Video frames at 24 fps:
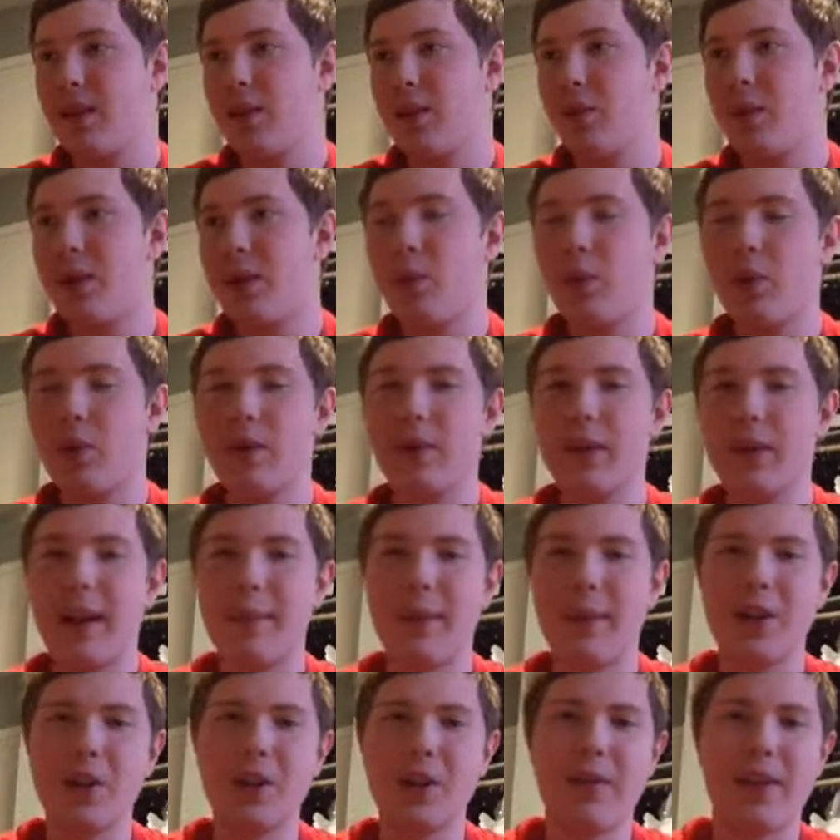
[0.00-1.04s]
with Wolverine, I'm
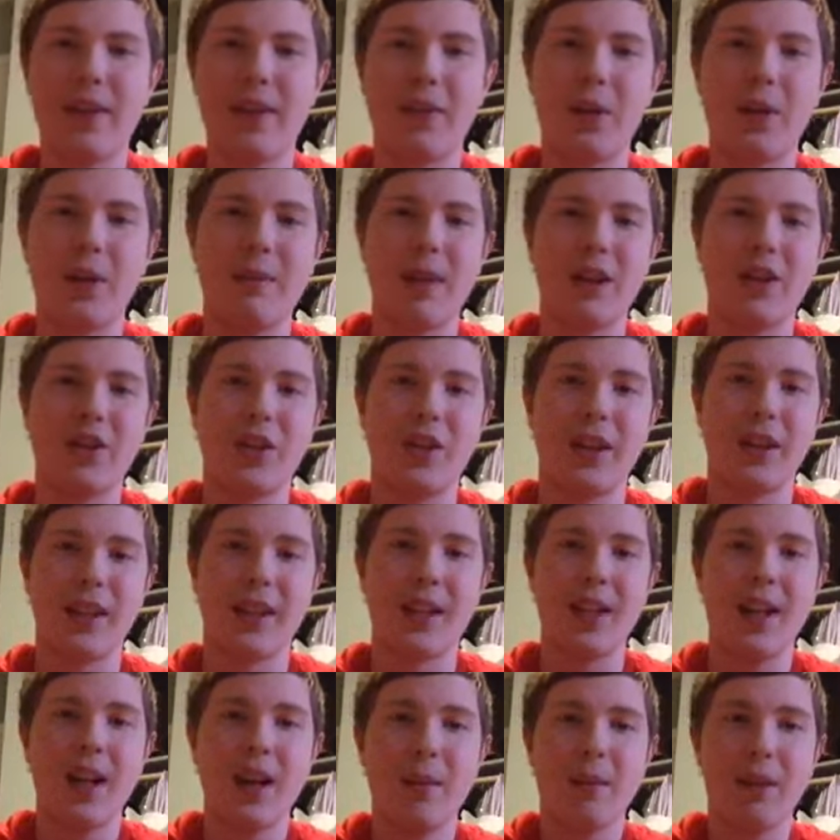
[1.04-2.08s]
not sure if I've already mentioned this,
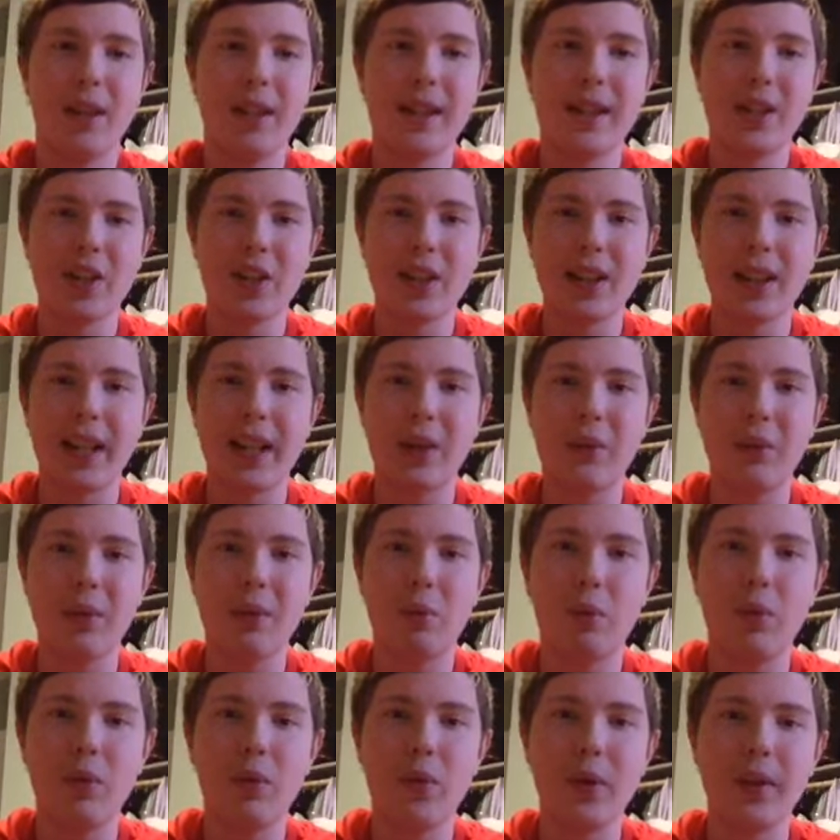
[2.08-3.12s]
but it's uh, like with
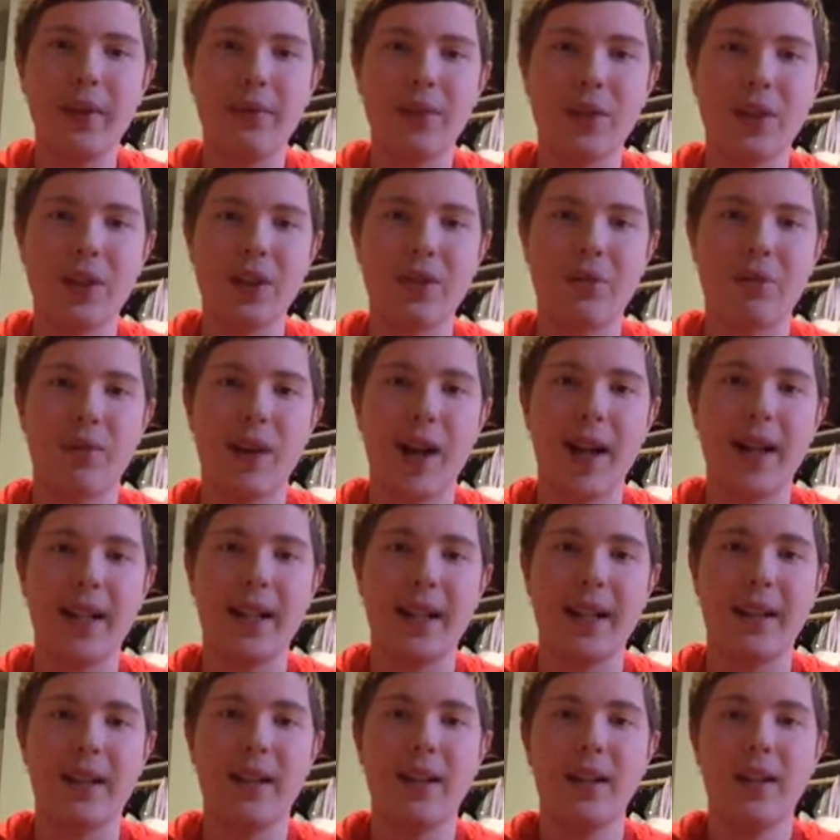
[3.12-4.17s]
Wolverine versus
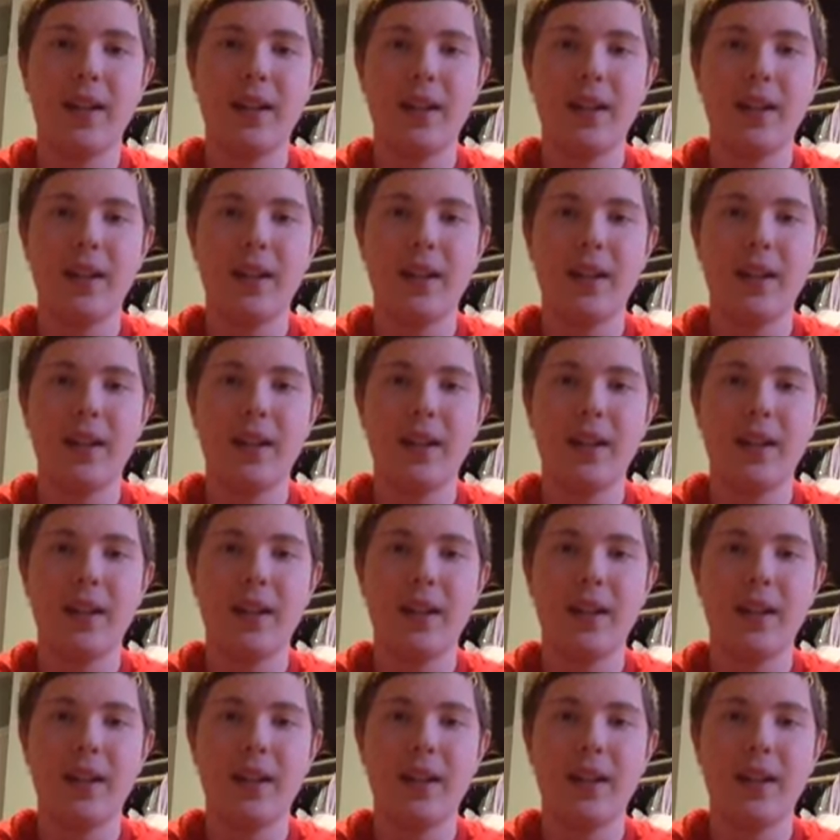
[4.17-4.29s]
Raiden,